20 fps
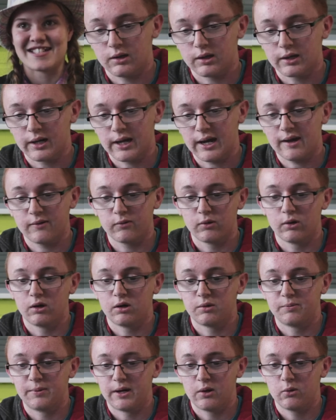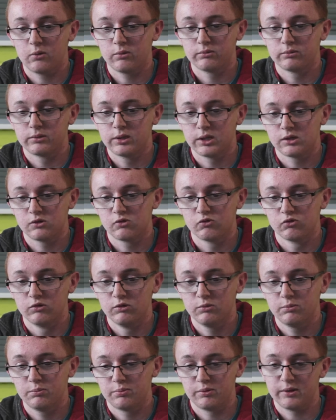I care a lot about this
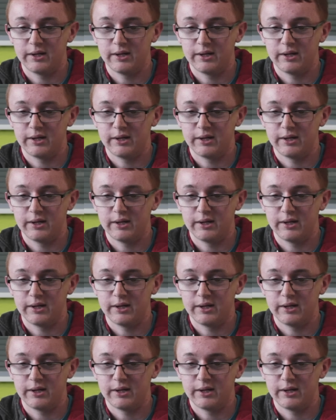group,